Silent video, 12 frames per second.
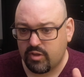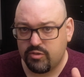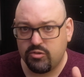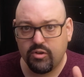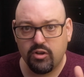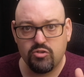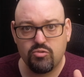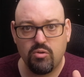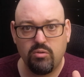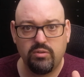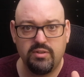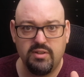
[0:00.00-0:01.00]
to
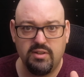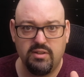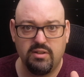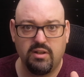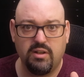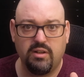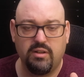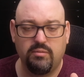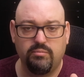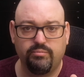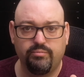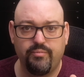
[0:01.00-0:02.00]
control the
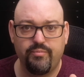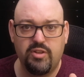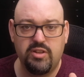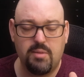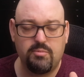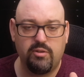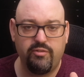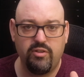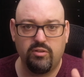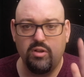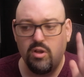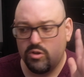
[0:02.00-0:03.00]
depth of
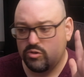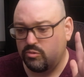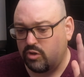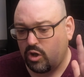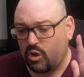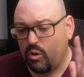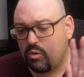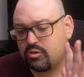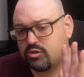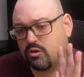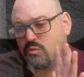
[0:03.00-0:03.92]
field. So the closer